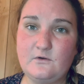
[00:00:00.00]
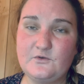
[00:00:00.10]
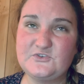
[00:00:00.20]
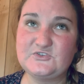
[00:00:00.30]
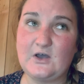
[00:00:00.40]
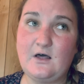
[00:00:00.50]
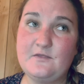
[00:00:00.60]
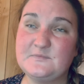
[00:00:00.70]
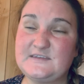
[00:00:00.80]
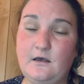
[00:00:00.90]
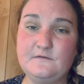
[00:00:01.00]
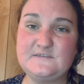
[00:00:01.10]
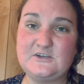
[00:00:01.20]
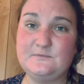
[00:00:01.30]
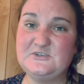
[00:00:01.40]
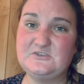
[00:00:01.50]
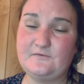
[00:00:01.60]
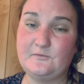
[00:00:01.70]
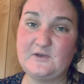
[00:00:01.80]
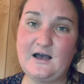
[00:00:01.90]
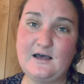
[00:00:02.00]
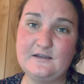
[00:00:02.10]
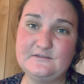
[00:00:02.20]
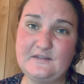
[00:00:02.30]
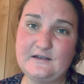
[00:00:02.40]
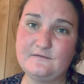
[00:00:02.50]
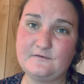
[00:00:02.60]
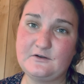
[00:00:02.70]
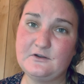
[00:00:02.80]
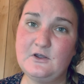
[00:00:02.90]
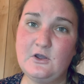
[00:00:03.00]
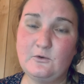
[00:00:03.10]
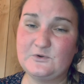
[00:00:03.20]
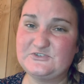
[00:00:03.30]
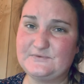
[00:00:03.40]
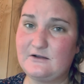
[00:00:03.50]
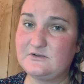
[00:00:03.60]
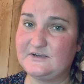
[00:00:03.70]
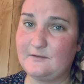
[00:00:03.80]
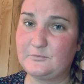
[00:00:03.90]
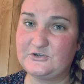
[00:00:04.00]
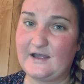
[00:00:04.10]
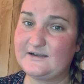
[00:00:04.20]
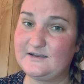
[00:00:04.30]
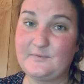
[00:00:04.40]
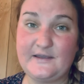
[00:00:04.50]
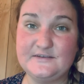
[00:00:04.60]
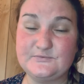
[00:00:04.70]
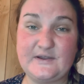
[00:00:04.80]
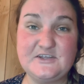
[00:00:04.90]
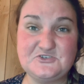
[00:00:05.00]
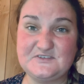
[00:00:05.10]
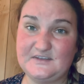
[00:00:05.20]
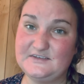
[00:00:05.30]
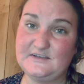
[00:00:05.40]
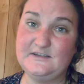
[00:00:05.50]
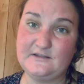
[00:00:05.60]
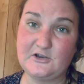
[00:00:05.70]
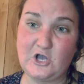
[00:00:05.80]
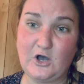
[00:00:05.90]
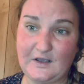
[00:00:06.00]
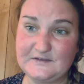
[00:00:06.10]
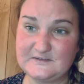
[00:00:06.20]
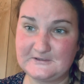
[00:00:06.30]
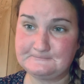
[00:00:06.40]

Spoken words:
saw themselves on a mission from God and therefore were surrounded and protected by his righteousness in their cause.